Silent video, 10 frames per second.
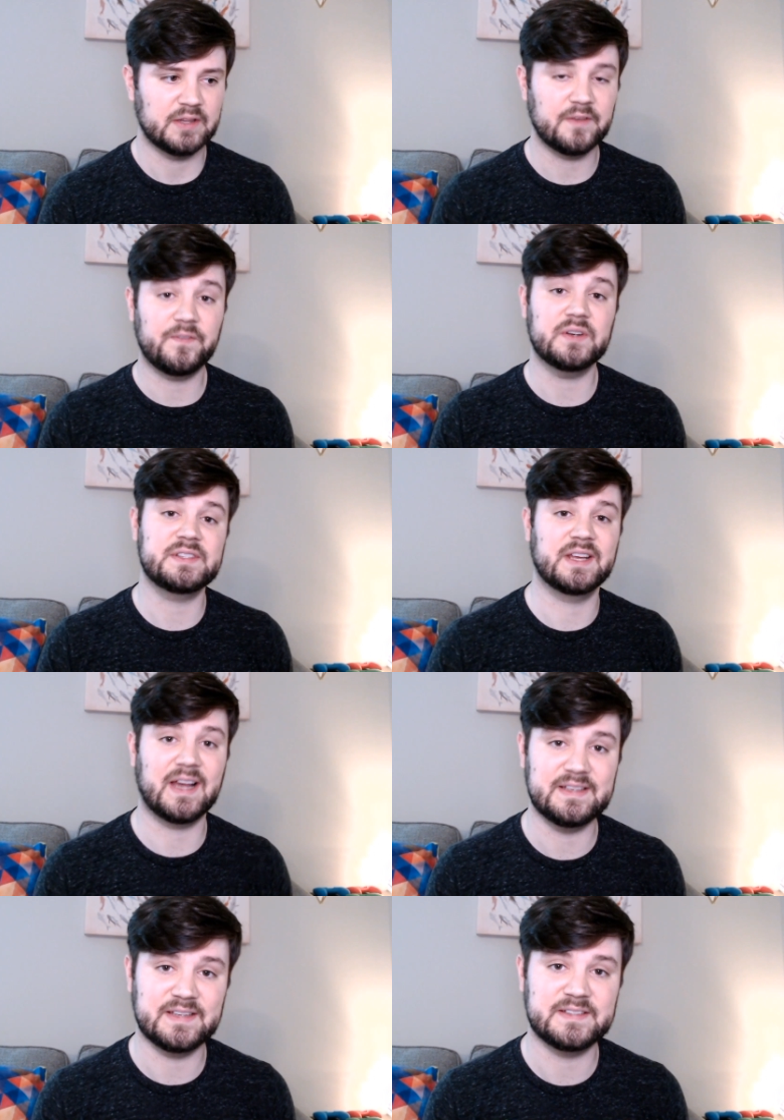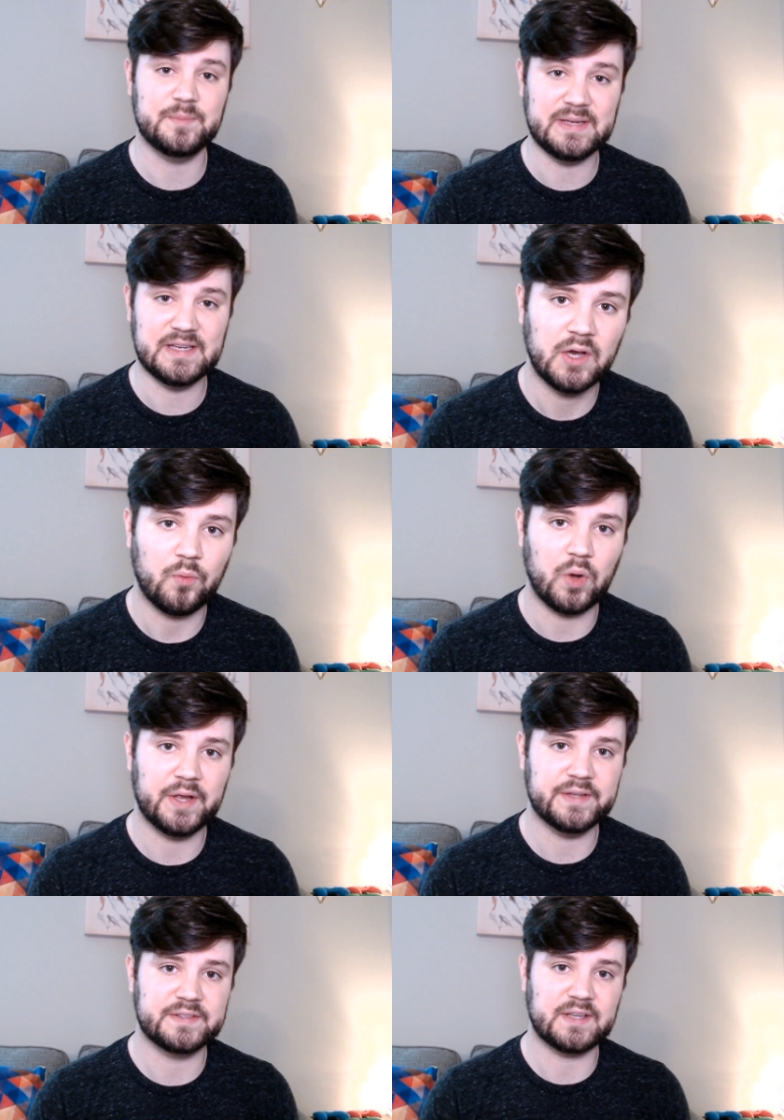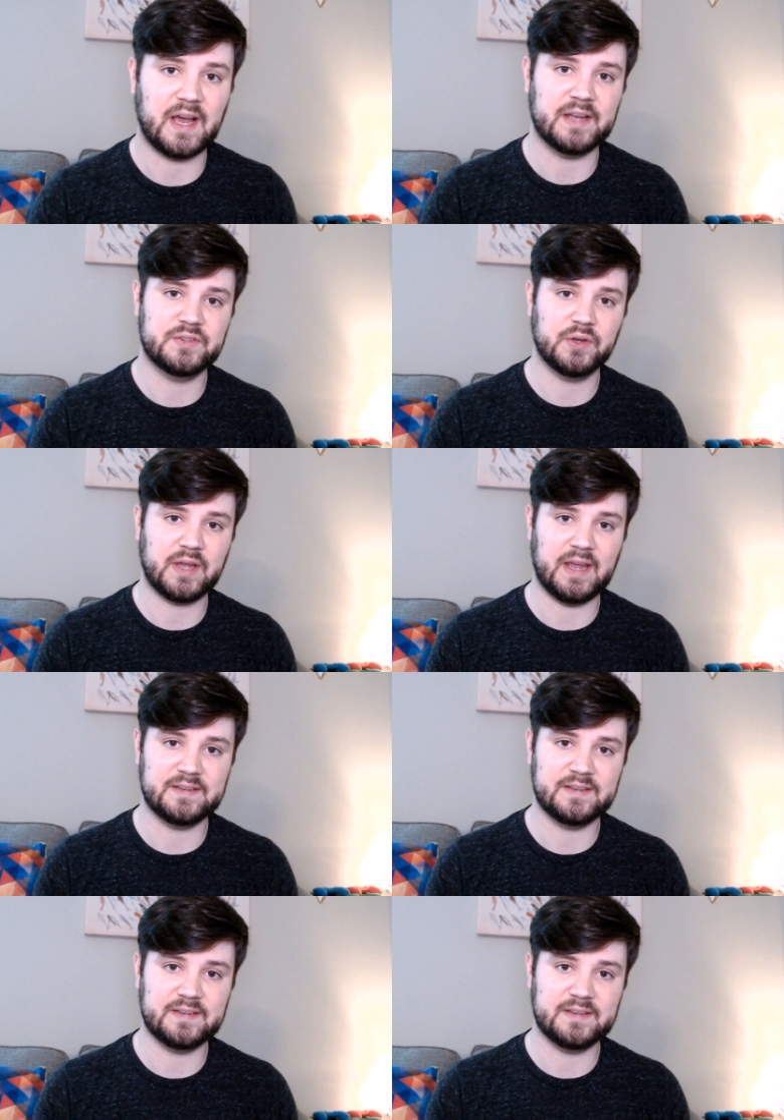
The first thing I did to begin was I took a